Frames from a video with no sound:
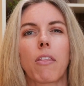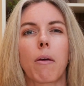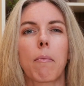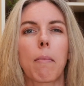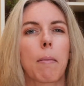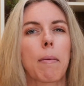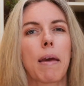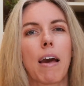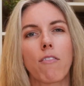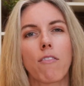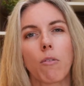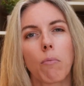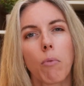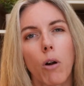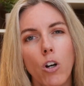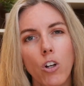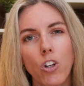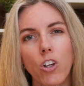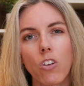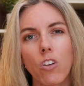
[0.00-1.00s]
they maybe haven't
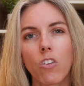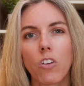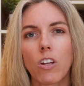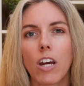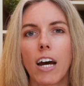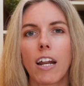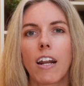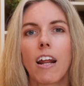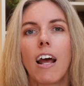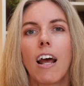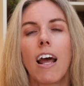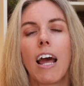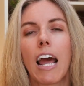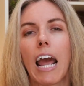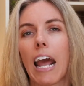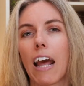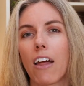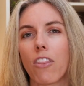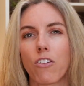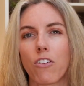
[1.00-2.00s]
purchased yet,
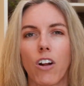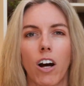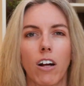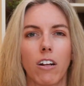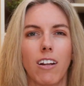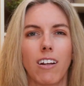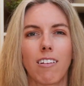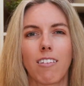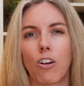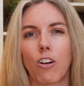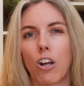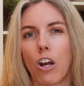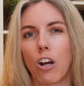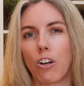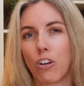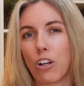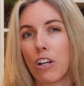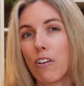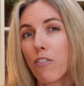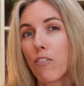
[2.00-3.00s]
and they're not necessarily on
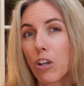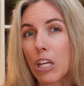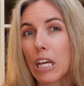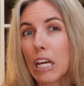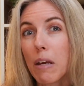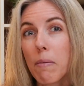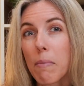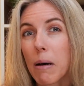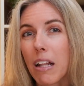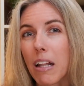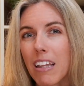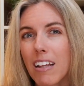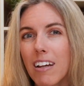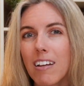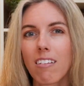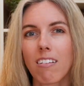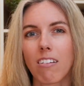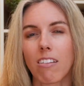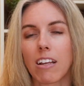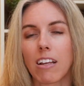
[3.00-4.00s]
your even email
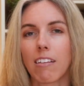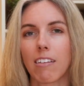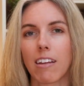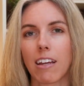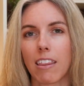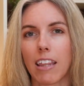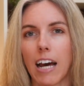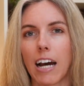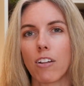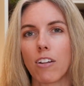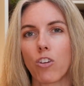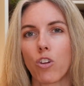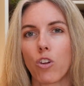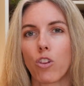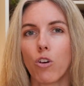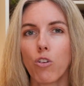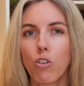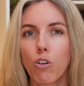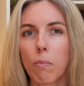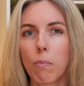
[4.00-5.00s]
list, things like that. So
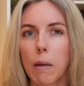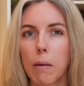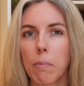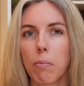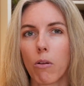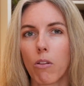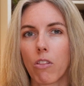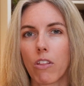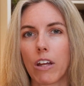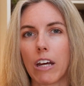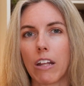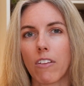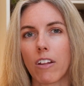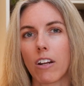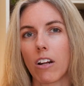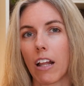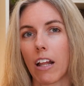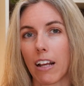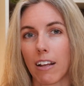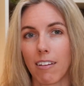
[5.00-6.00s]
those are people then
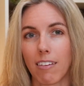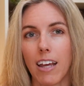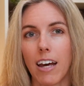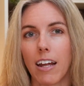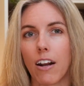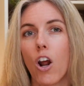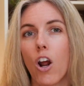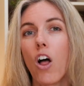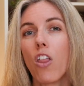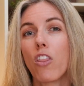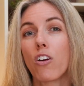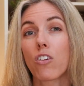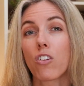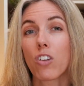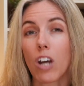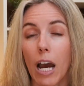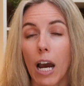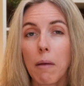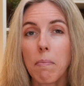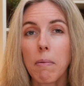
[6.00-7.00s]
that, like I said, they're
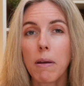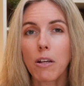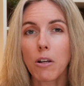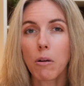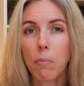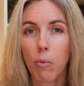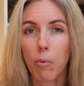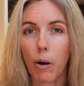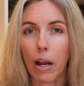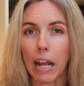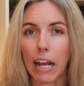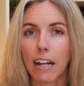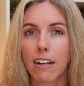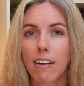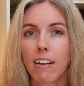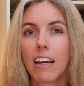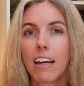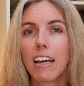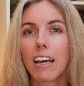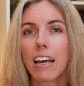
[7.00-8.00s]
typing your brand
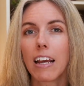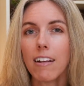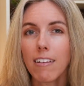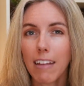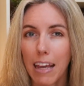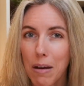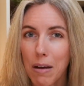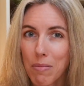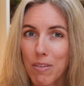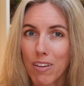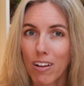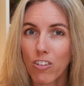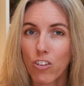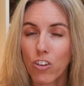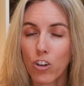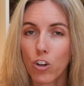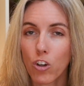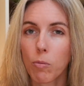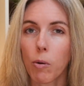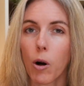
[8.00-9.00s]
into Amazon
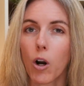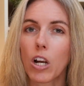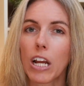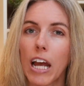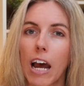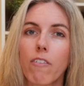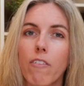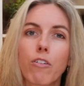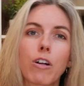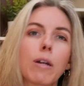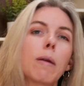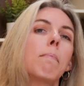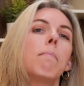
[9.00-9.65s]
search bar every